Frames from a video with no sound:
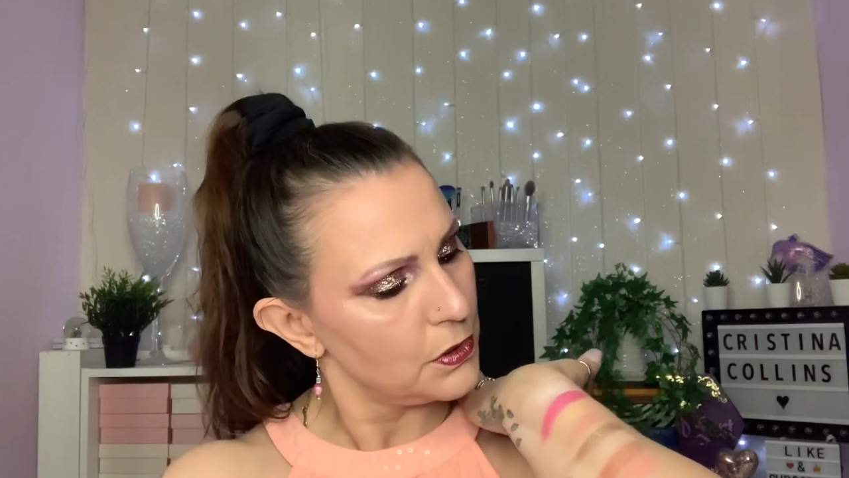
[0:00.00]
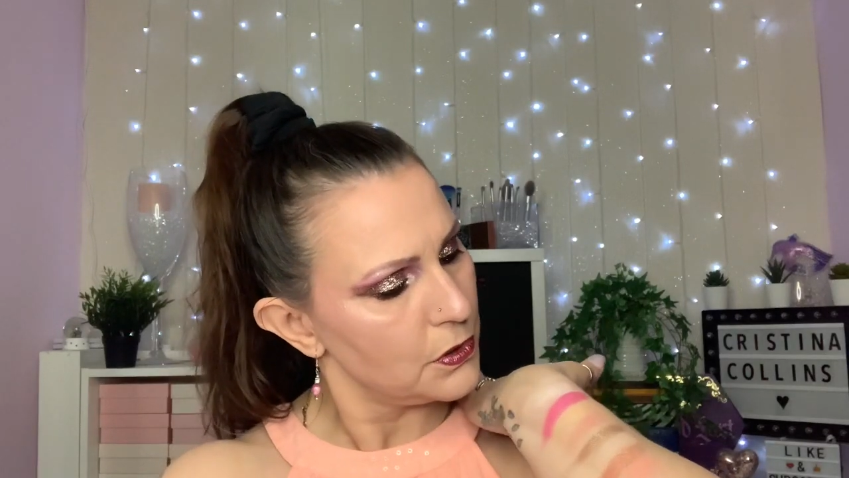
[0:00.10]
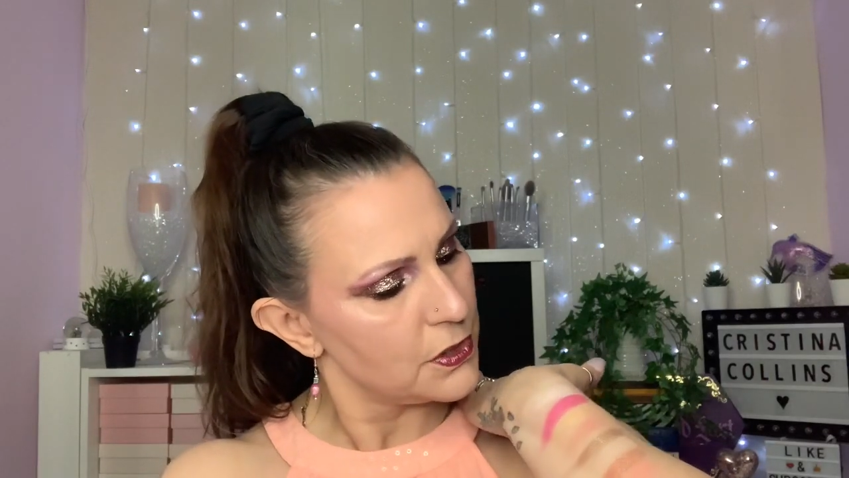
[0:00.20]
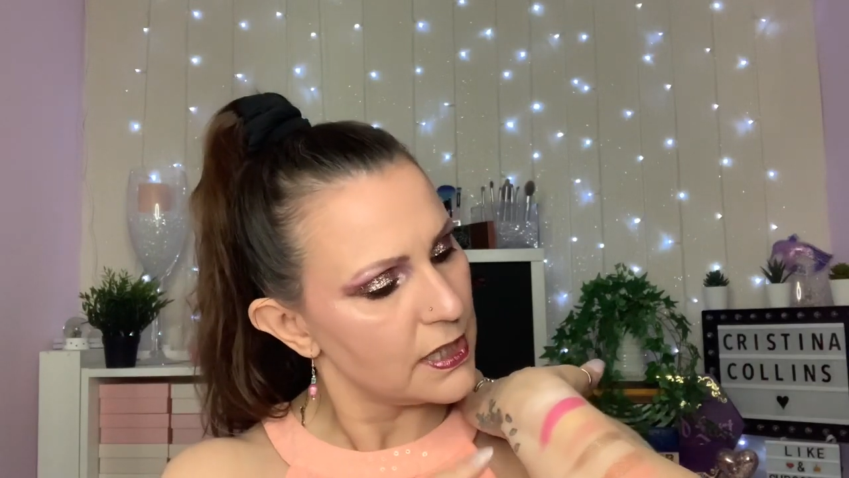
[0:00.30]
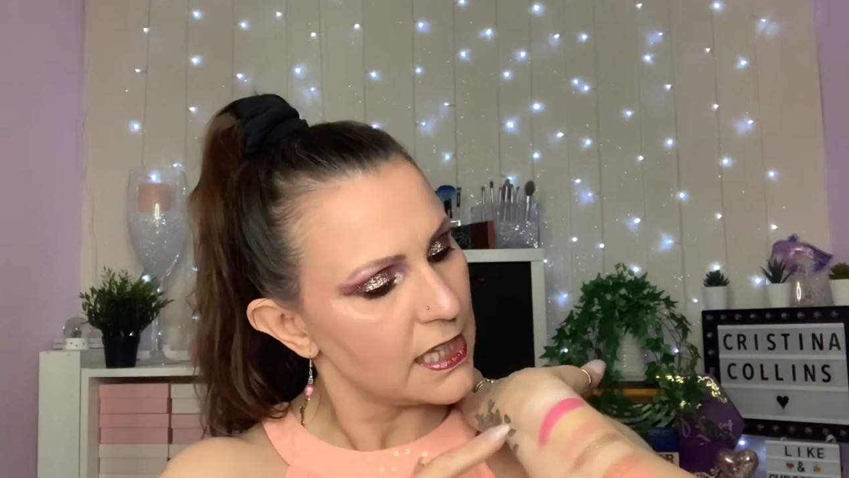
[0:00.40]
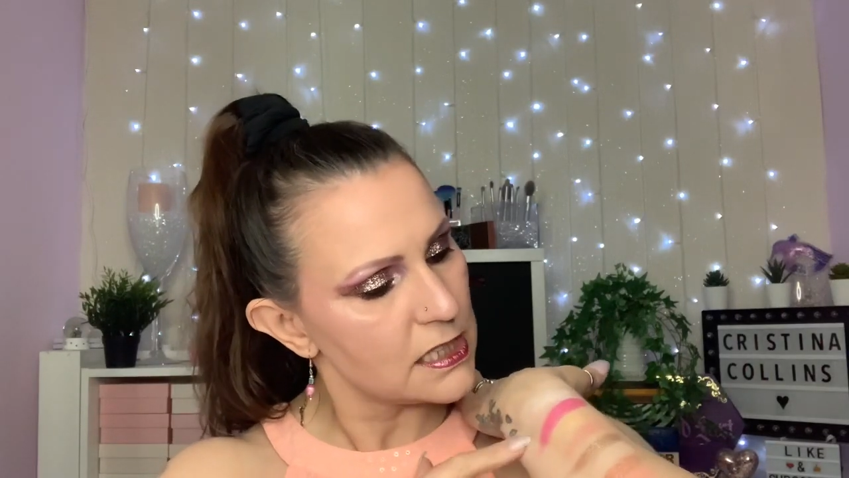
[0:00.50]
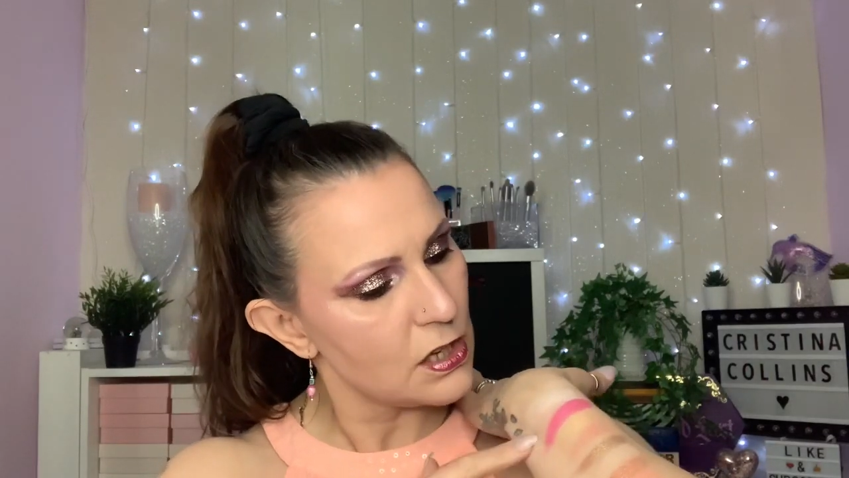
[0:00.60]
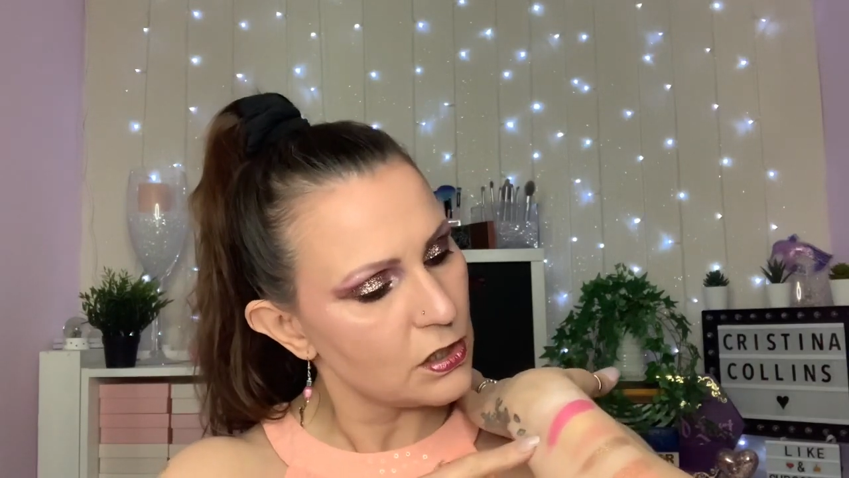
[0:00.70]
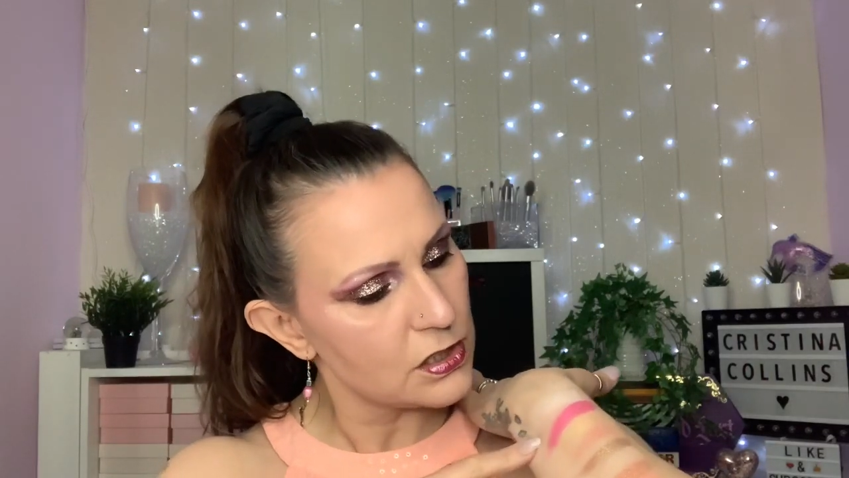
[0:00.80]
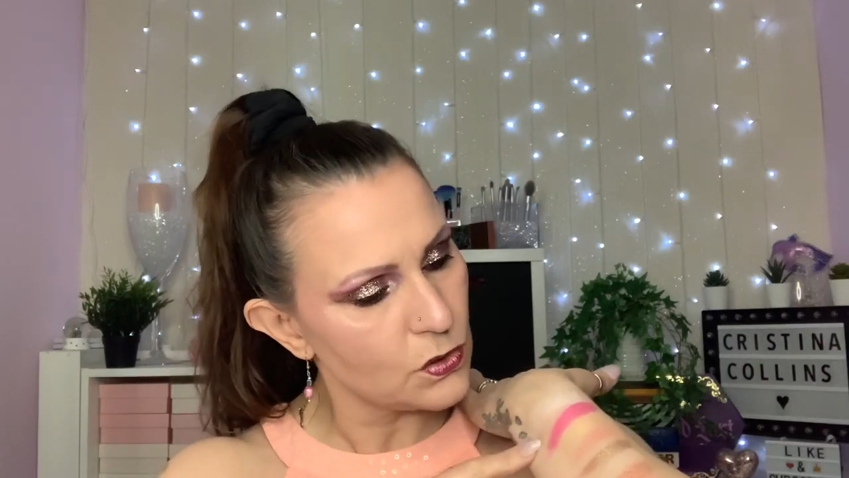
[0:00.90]
So that's
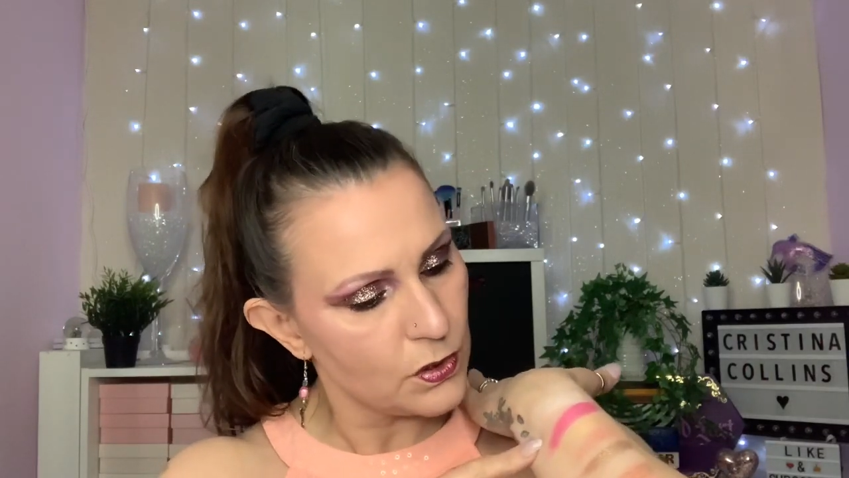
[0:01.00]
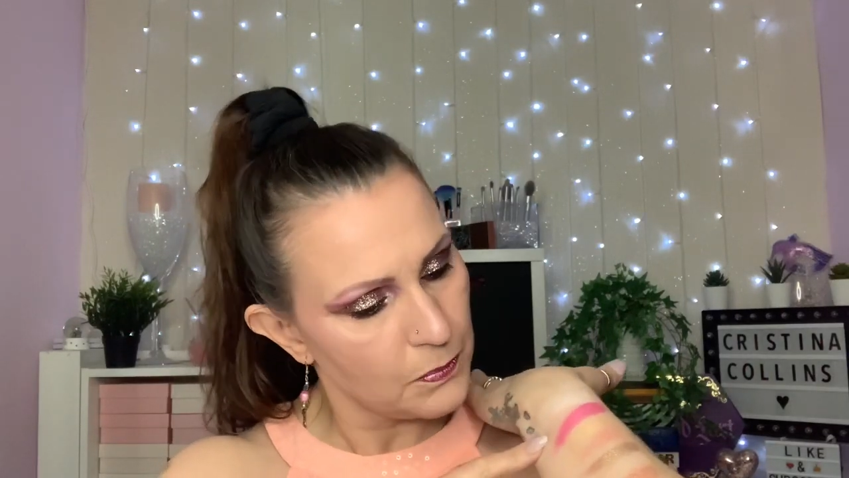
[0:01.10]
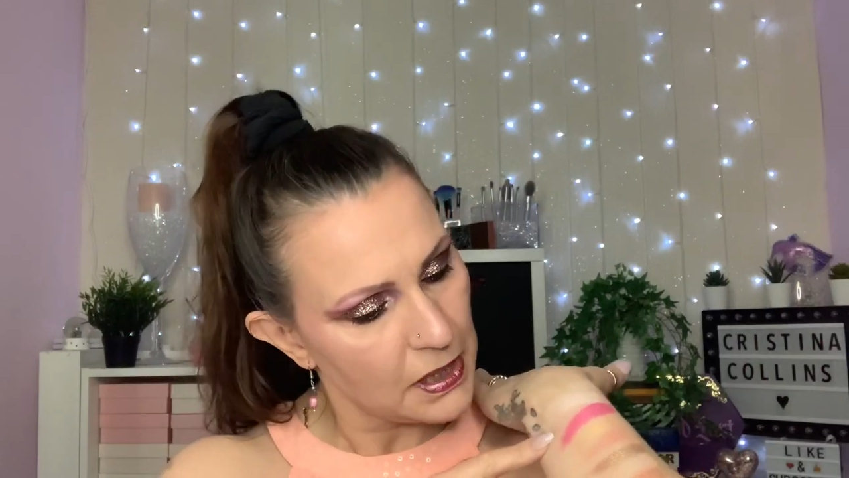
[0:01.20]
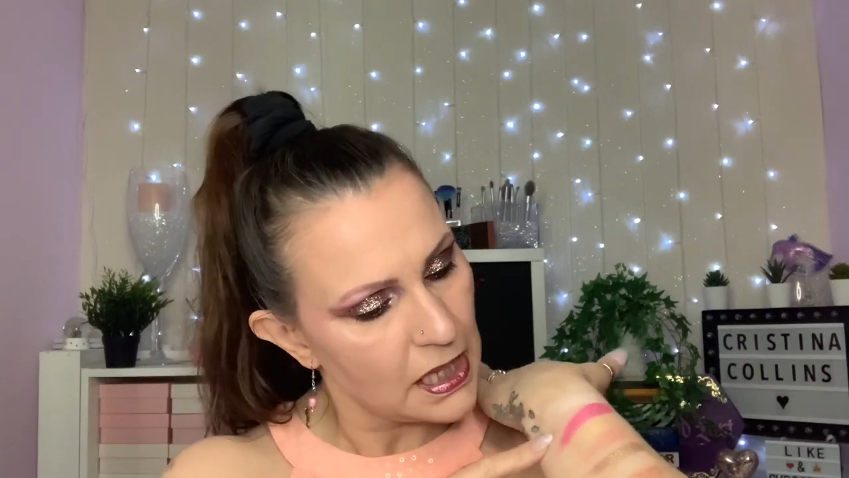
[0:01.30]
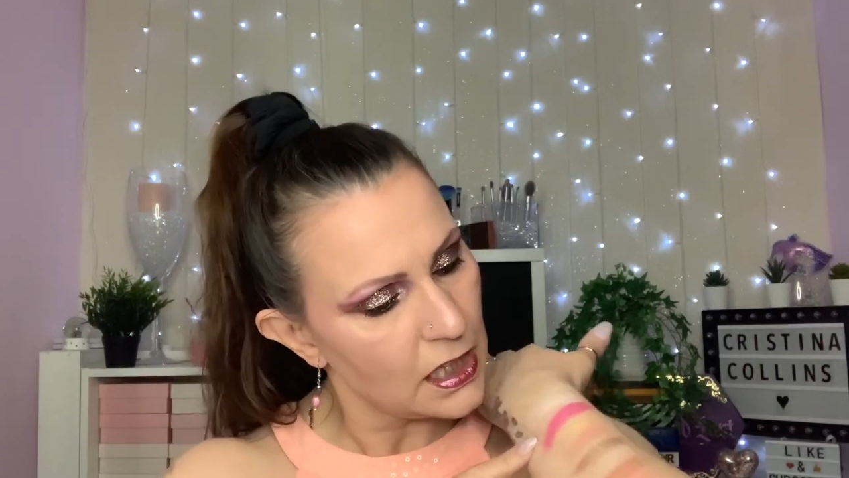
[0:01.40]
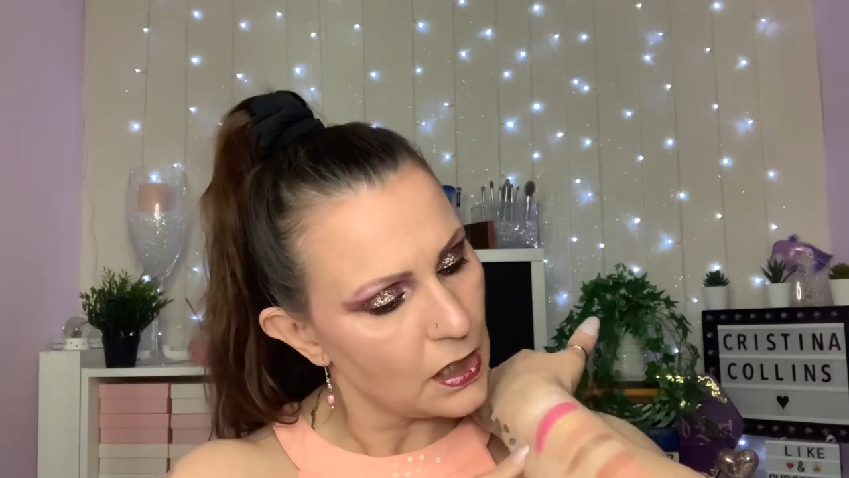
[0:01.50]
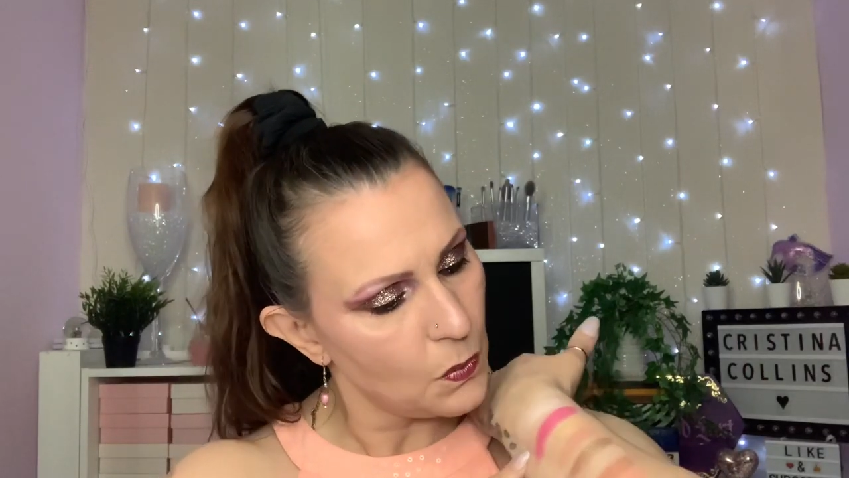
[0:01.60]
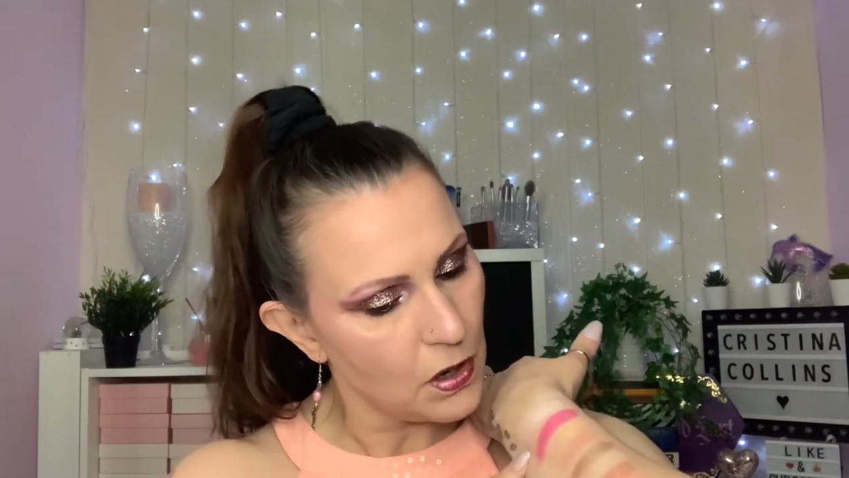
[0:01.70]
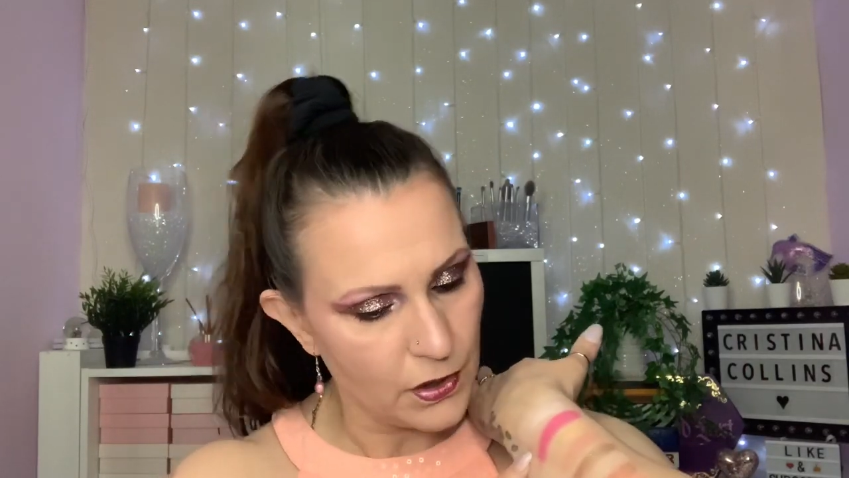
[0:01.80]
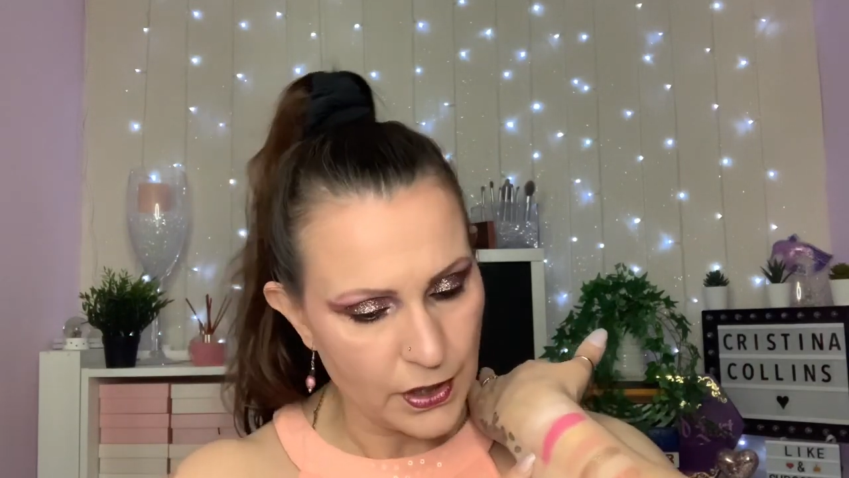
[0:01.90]
like a sort of pinky
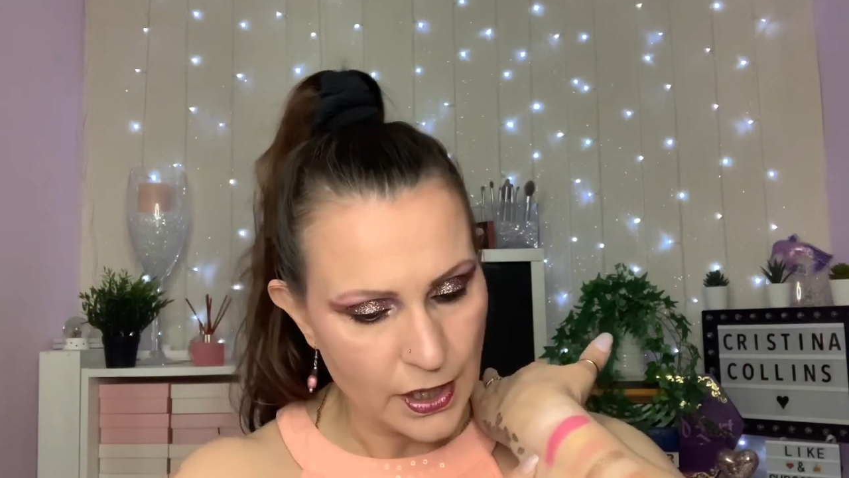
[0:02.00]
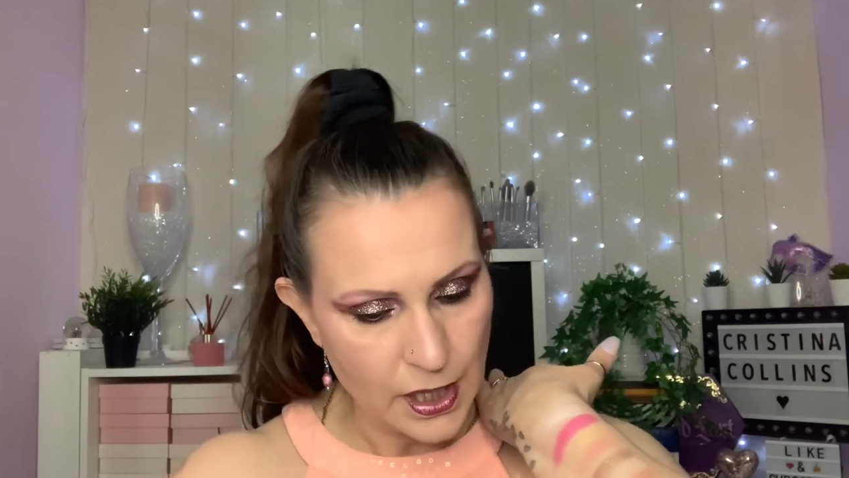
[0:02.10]
one,